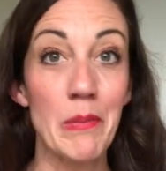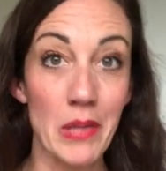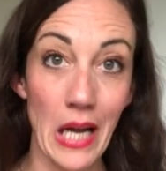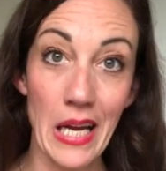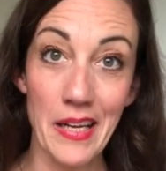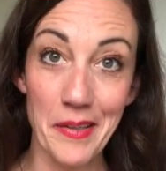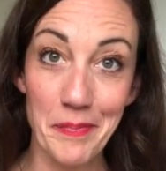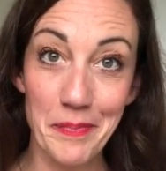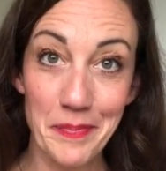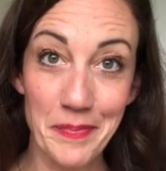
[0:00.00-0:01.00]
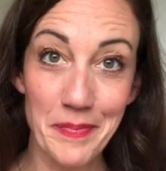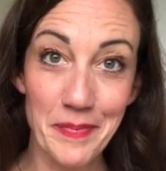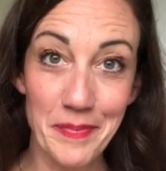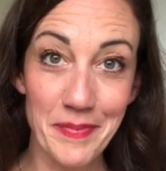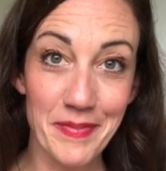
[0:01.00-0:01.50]
an eye on them,
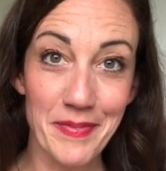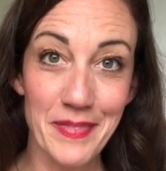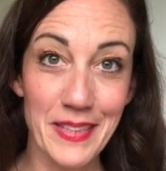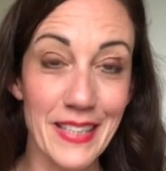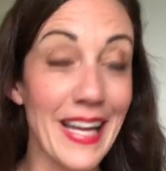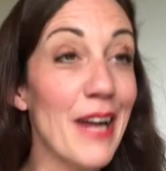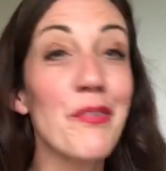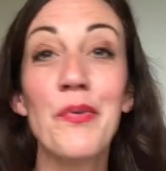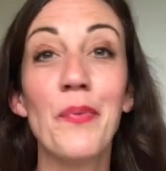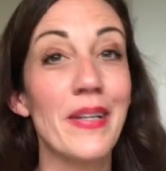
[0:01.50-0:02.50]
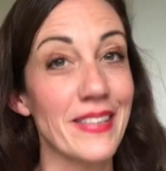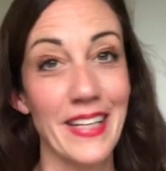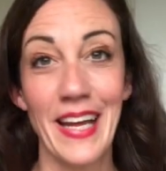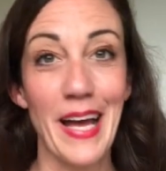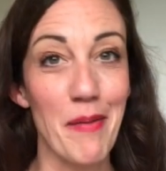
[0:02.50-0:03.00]
because I don't know what's
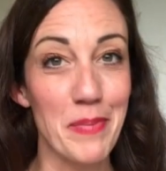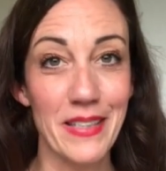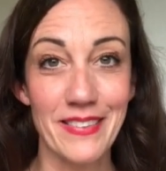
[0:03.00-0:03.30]
gonna happen.